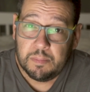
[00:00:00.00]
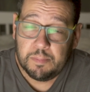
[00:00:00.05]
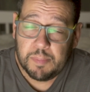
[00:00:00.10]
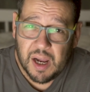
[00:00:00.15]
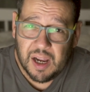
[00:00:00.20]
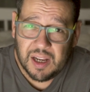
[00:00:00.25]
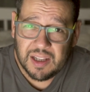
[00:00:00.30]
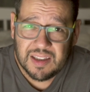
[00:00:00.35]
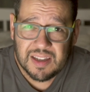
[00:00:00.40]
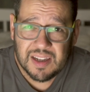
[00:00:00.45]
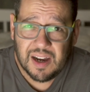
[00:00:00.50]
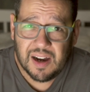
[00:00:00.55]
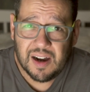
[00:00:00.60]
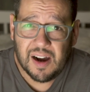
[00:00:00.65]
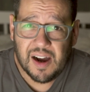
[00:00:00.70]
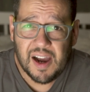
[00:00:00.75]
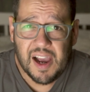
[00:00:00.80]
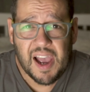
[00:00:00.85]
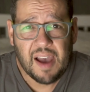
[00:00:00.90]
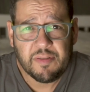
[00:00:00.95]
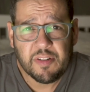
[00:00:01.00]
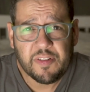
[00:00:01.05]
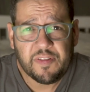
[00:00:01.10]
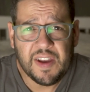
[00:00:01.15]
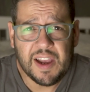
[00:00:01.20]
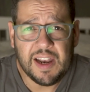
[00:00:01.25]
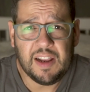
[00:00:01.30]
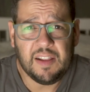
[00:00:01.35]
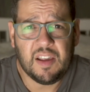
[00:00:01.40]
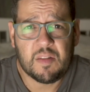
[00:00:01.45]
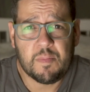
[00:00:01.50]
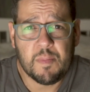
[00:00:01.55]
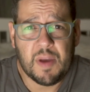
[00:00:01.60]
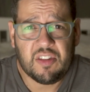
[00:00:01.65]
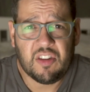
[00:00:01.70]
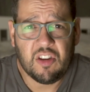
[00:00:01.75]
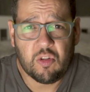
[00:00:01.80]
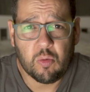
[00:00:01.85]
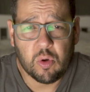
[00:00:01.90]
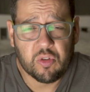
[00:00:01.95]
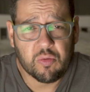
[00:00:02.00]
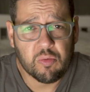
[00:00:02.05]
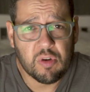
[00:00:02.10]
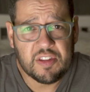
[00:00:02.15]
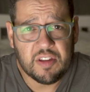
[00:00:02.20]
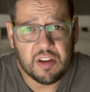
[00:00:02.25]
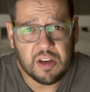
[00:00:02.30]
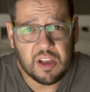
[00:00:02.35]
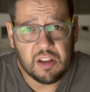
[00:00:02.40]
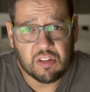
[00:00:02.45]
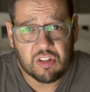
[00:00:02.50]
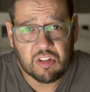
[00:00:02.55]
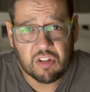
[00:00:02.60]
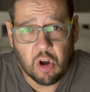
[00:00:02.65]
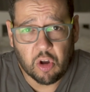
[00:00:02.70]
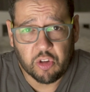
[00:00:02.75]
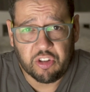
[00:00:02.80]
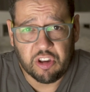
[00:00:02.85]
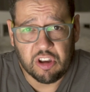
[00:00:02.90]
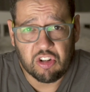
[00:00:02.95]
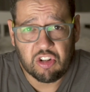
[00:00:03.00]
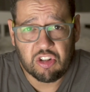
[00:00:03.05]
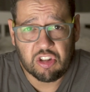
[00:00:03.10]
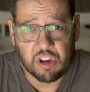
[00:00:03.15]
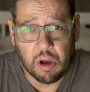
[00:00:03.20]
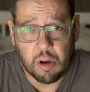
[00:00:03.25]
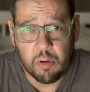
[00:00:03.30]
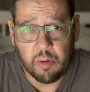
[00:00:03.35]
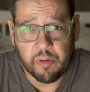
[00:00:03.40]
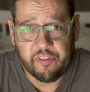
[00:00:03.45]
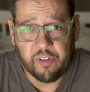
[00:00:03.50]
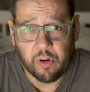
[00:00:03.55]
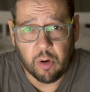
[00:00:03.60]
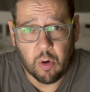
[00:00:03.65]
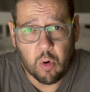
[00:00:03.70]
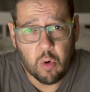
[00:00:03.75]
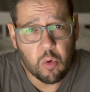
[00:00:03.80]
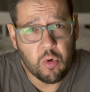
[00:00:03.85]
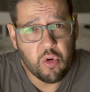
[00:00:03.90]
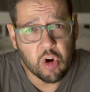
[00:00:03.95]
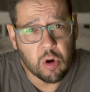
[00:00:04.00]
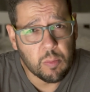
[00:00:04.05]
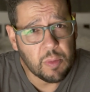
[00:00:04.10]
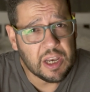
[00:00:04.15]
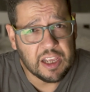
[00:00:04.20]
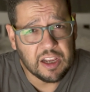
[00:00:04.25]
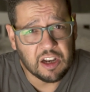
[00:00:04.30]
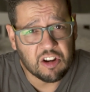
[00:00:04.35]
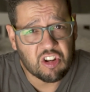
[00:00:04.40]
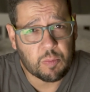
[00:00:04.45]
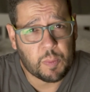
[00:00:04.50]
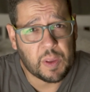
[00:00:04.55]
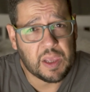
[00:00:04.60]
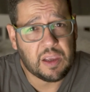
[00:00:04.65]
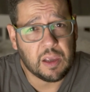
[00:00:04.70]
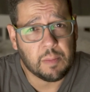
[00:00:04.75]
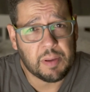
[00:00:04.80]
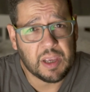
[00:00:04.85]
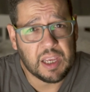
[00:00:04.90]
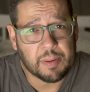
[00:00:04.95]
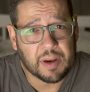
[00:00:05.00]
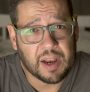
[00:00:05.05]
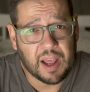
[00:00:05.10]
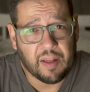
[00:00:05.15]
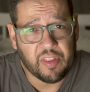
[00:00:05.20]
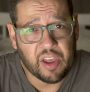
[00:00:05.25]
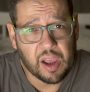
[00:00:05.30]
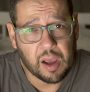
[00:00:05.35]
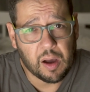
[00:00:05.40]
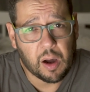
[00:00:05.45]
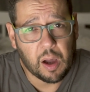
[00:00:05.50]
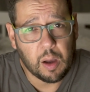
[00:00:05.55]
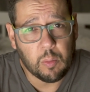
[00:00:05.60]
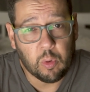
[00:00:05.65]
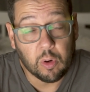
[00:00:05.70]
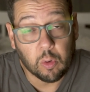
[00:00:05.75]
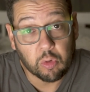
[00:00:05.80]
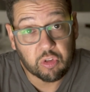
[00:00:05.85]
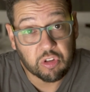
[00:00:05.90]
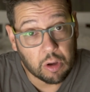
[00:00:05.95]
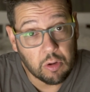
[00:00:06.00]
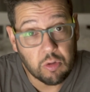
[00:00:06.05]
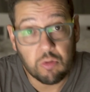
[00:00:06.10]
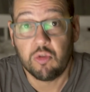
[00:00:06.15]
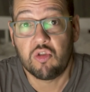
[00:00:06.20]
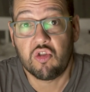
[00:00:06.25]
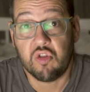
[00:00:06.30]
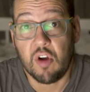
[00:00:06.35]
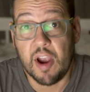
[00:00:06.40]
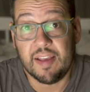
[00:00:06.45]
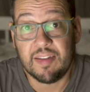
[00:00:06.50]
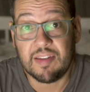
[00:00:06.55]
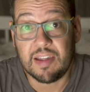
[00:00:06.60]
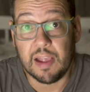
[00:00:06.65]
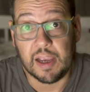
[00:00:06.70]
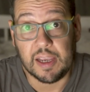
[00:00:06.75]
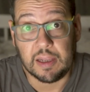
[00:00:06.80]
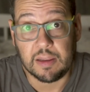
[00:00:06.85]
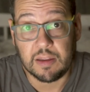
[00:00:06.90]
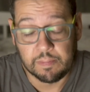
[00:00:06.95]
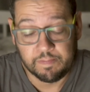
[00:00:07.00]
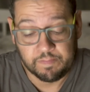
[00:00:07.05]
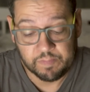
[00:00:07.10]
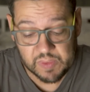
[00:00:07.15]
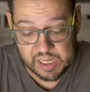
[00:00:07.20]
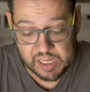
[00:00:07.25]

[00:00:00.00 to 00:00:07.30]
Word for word: but I have a feeling this message was written in Scottish, so for all normal English speaking people out there, I will also translate.